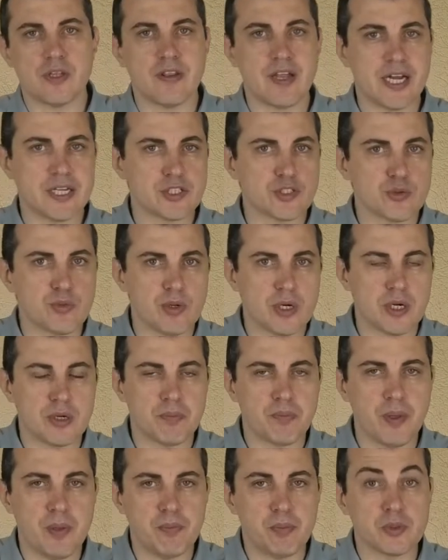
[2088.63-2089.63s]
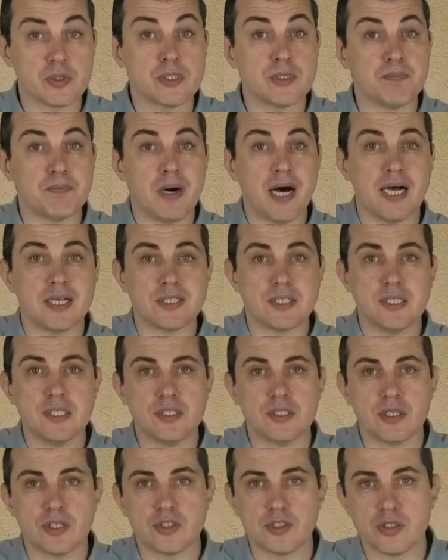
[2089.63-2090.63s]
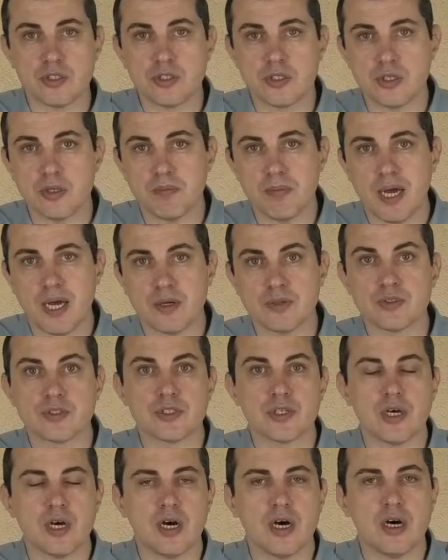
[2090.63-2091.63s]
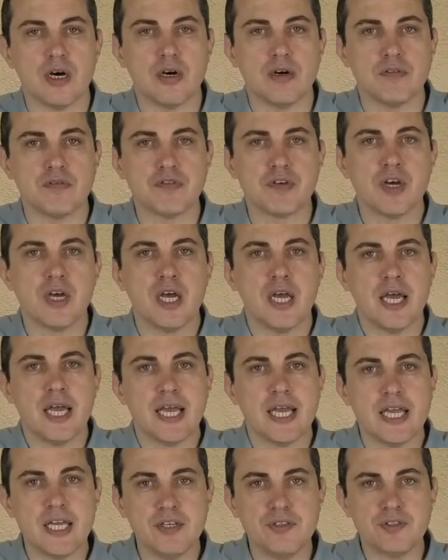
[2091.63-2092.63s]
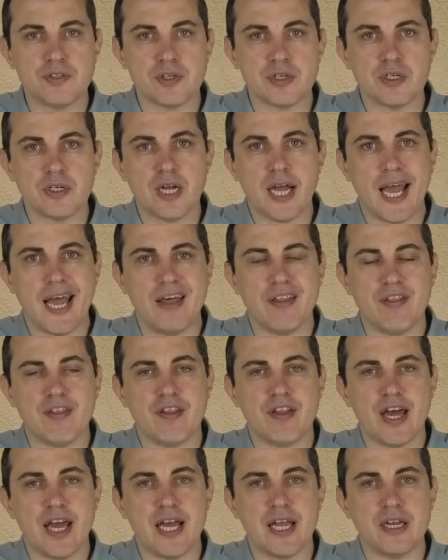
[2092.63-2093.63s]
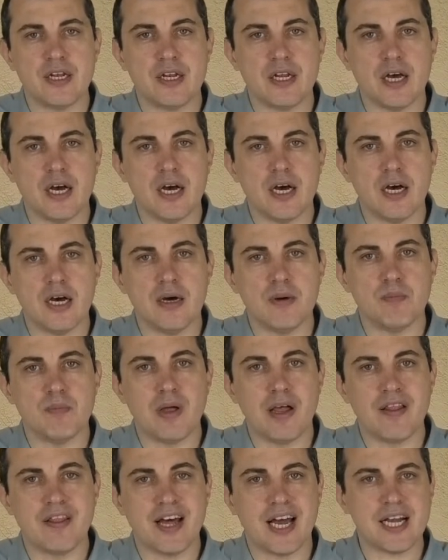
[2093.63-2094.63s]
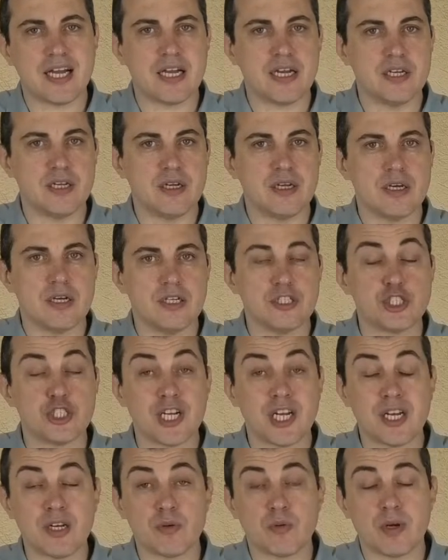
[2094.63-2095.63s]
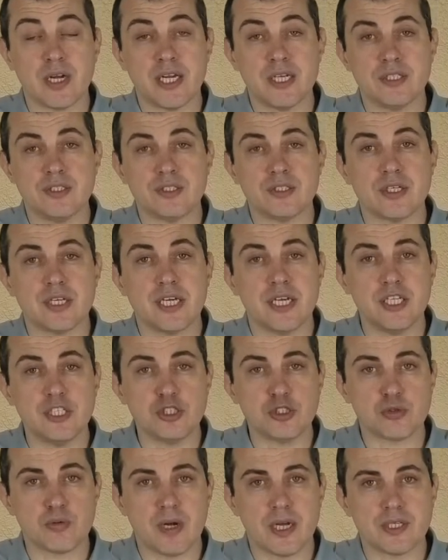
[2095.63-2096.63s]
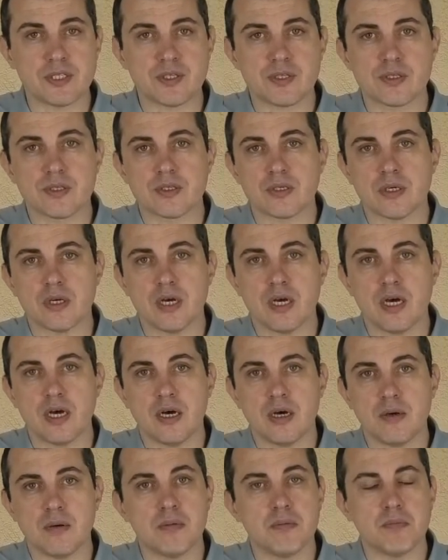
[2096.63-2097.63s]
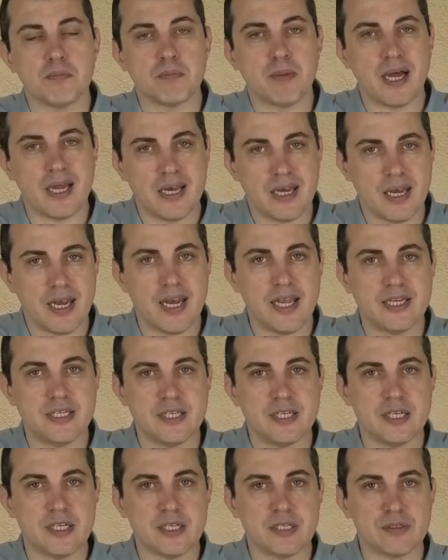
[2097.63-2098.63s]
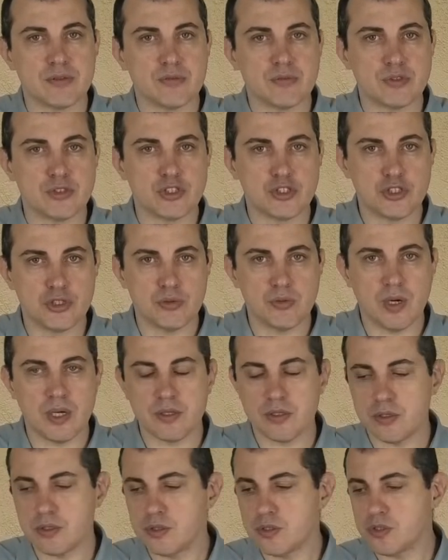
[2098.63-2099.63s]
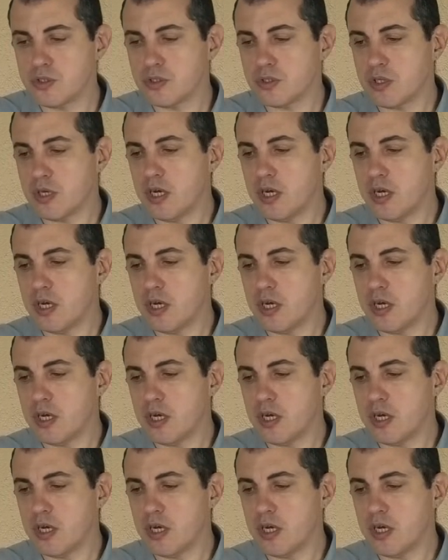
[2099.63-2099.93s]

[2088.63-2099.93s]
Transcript: That's where people deposit a certain amount of Ether, and then that can generate interest by lending to others.